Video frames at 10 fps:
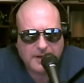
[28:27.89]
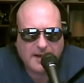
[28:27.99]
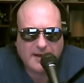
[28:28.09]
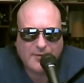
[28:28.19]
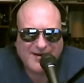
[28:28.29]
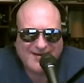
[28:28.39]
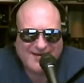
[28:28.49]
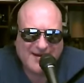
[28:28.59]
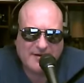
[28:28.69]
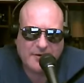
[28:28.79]
I would
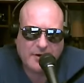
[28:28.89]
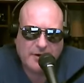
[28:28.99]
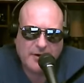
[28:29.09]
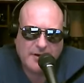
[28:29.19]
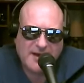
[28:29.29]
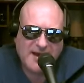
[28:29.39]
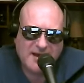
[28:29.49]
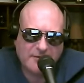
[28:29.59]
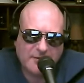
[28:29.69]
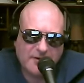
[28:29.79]
never,
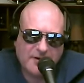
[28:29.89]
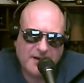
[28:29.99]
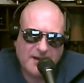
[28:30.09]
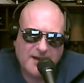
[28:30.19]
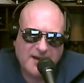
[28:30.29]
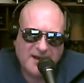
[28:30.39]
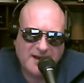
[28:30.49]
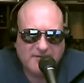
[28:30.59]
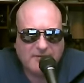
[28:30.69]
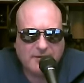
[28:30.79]
ever,
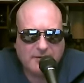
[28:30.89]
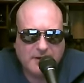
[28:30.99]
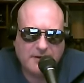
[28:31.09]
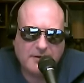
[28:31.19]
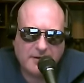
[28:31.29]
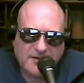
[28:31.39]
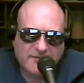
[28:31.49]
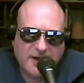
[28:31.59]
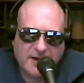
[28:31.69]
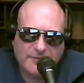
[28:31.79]
ever in our
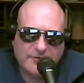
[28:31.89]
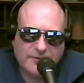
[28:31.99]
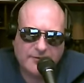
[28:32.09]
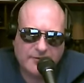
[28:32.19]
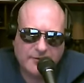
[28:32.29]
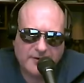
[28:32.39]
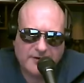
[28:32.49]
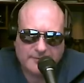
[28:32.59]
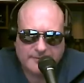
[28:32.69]
lifetimes do it.